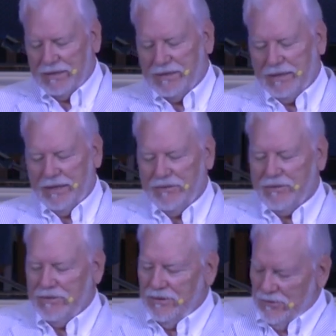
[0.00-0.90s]
together
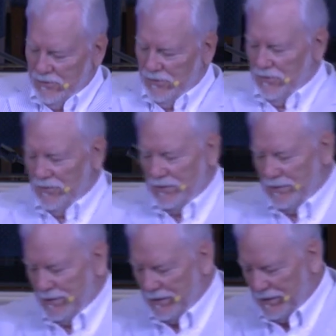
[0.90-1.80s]
new
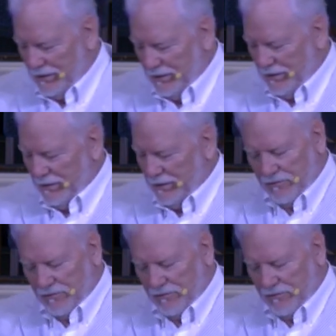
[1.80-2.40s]
in the